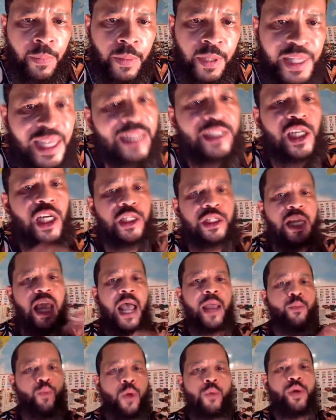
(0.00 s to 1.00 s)
They're just
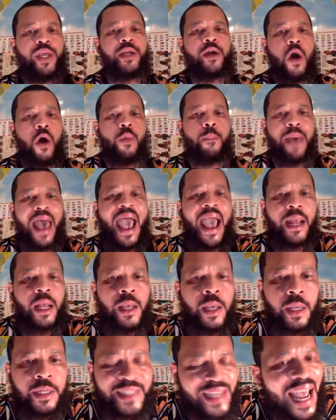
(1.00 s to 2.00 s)
like when we go back
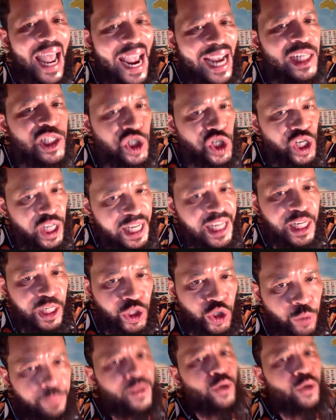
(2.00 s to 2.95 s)
to ancient Egypt.